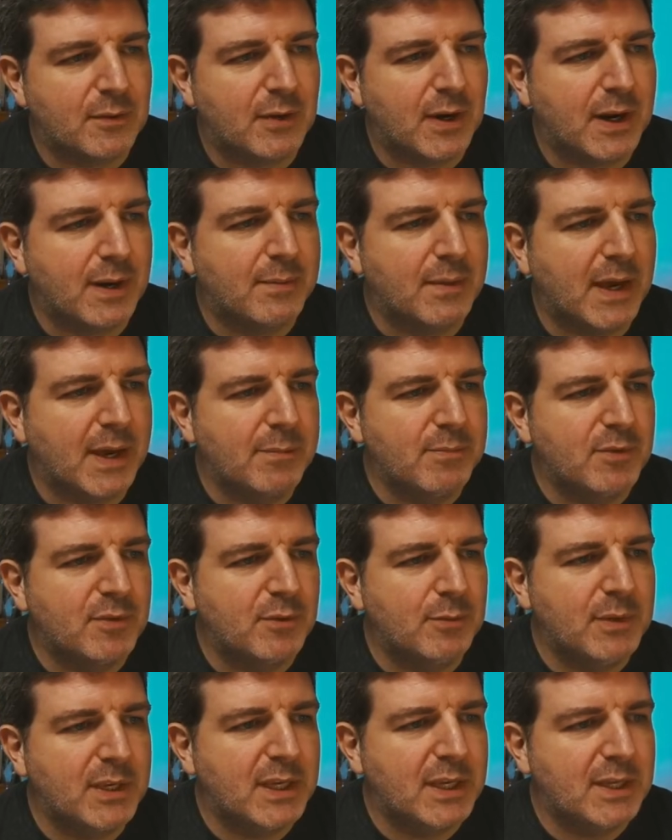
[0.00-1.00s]
I'm
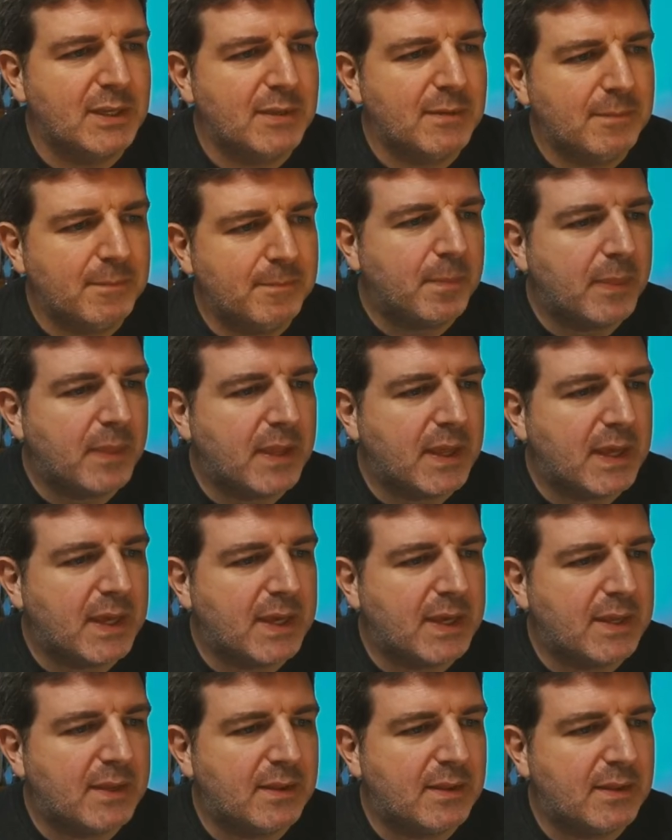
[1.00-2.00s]
zooming in
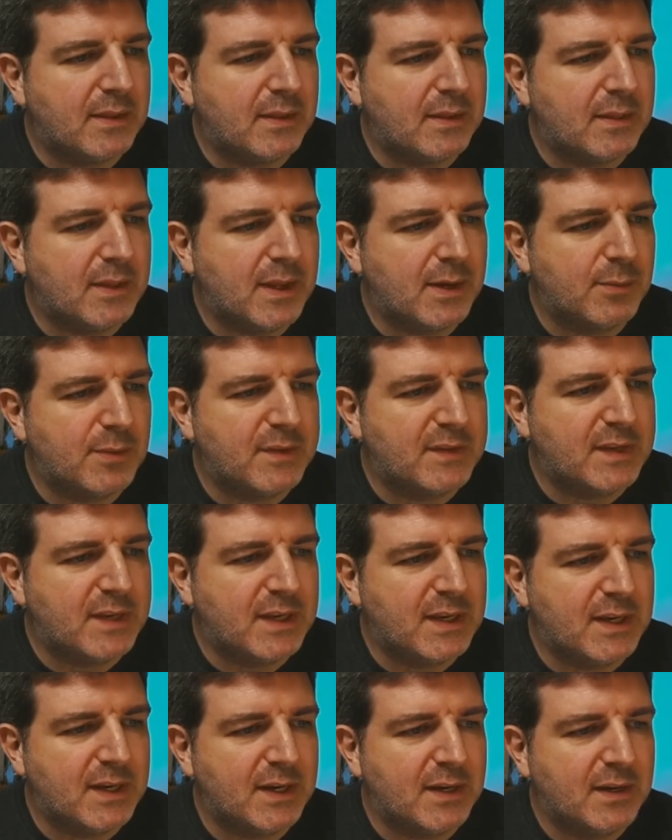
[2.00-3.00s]
and there is
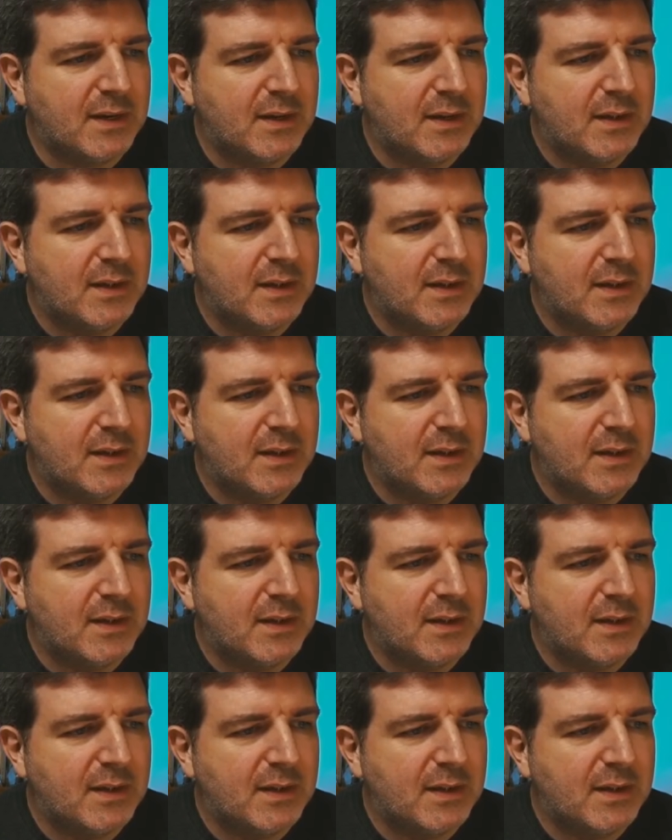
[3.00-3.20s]
here